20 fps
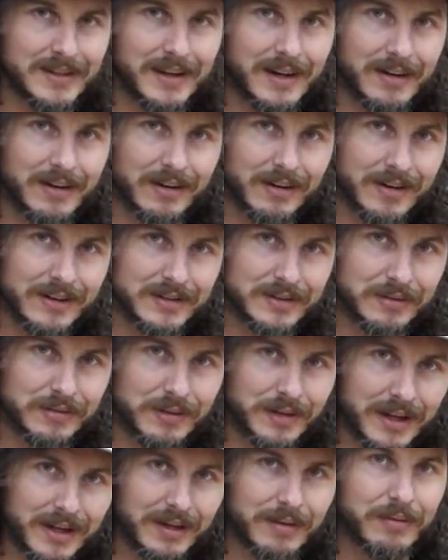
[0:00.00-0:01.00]
on how aggressive
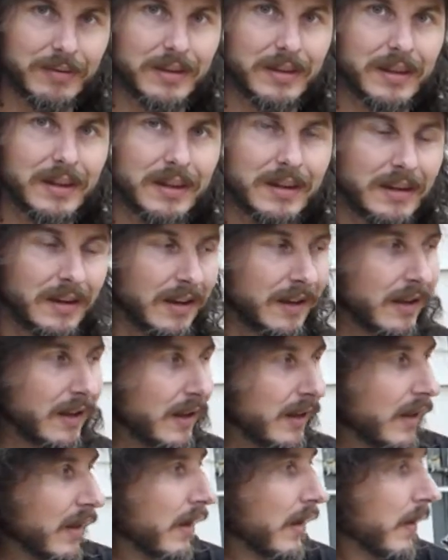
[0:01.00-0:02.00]
we're getting with it.
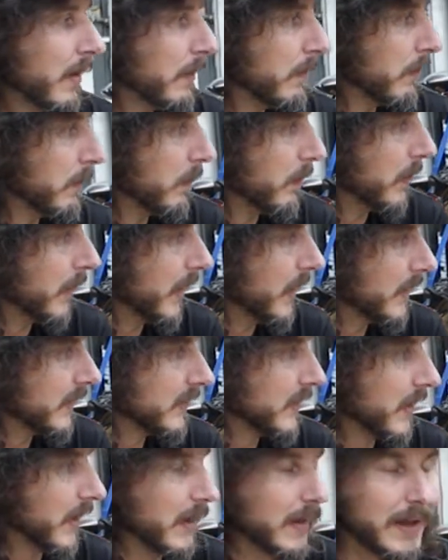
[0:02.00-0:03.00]

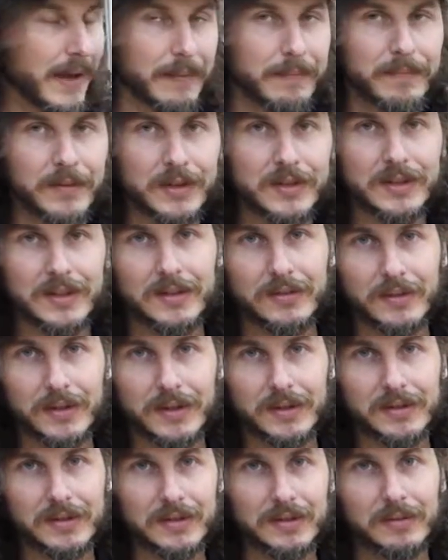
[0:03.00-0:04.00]
But yeah, first things
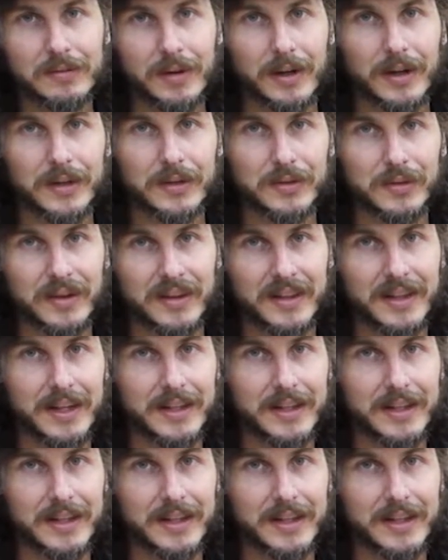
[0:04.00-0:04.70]
first, we're going to start the